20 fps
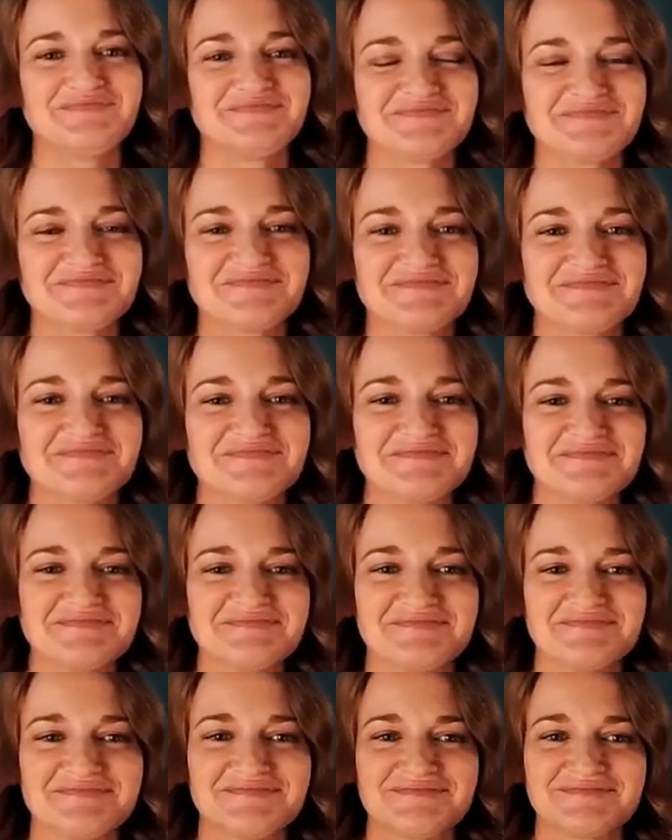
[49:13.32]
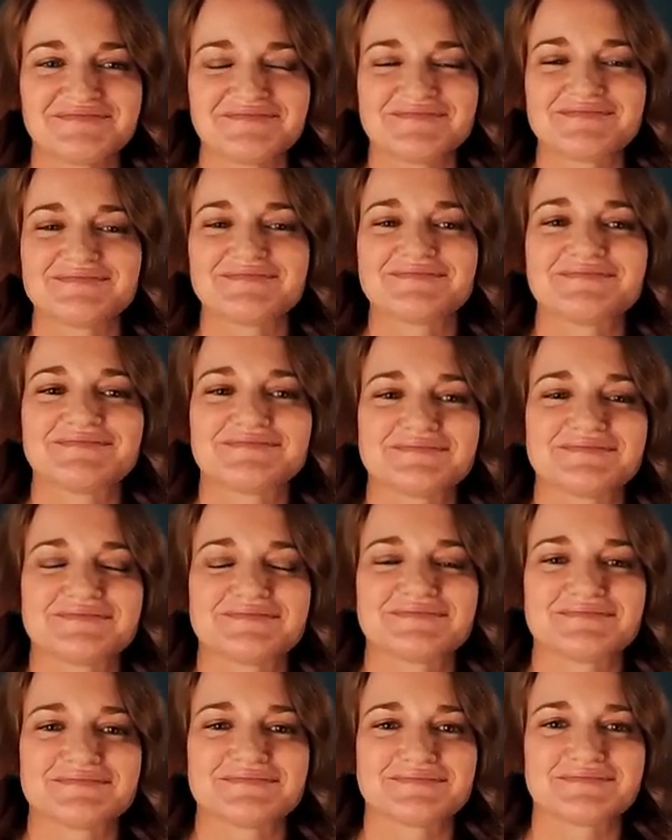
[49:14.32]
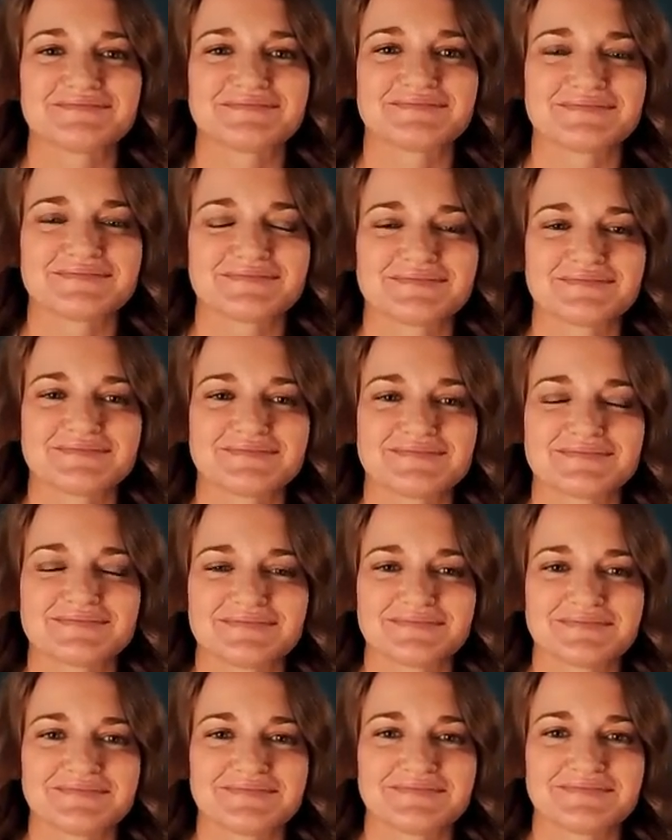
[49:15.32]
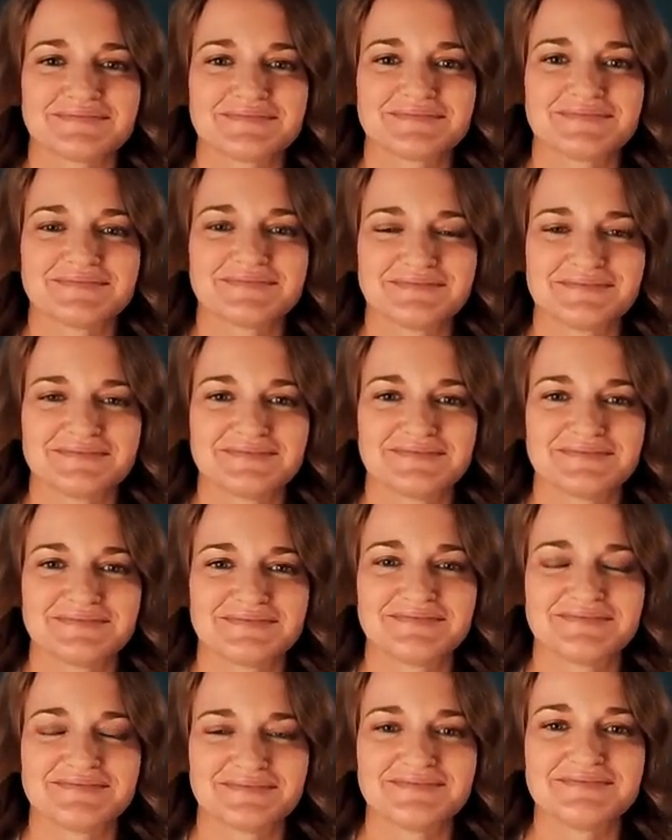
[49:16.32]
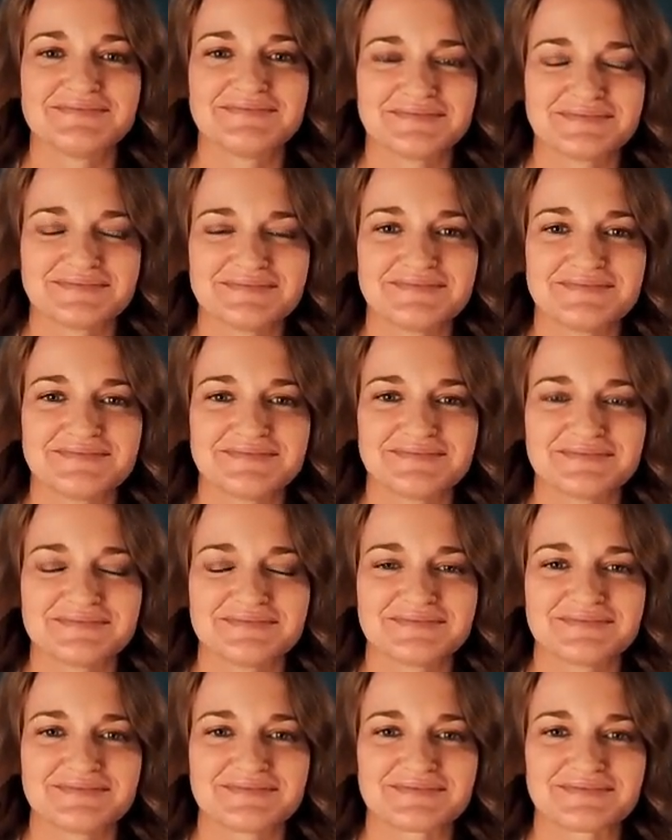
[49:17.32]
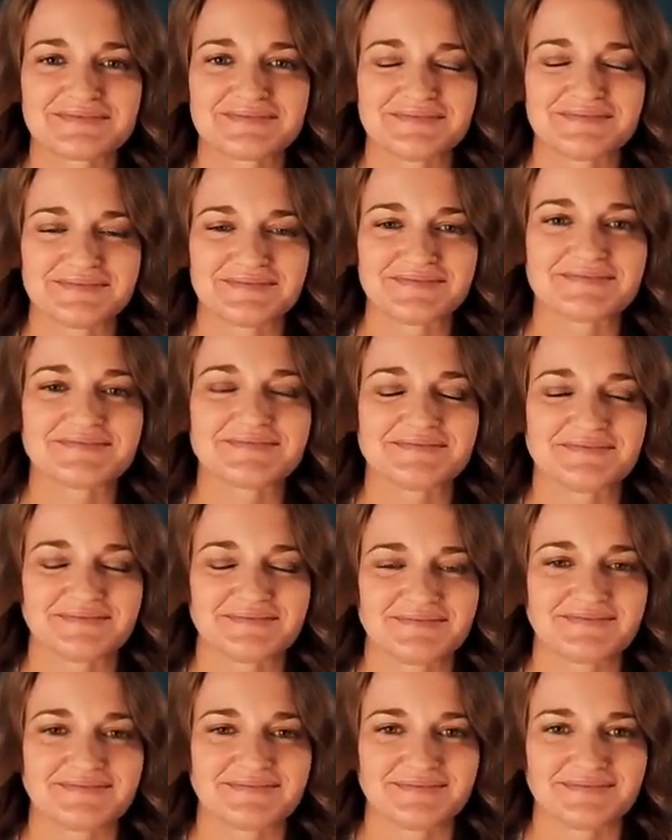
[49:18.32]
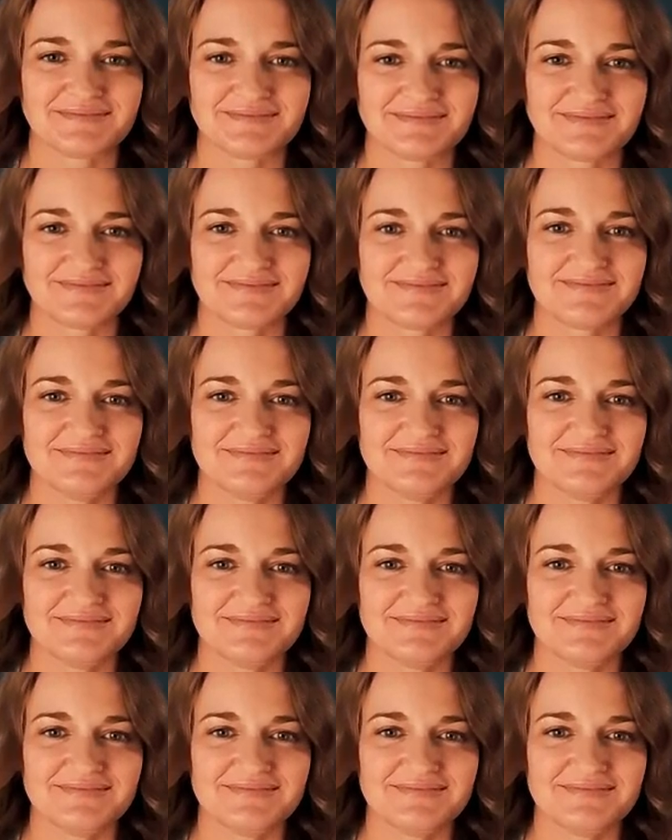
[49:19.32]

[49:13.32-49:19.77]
This person isn't speaking.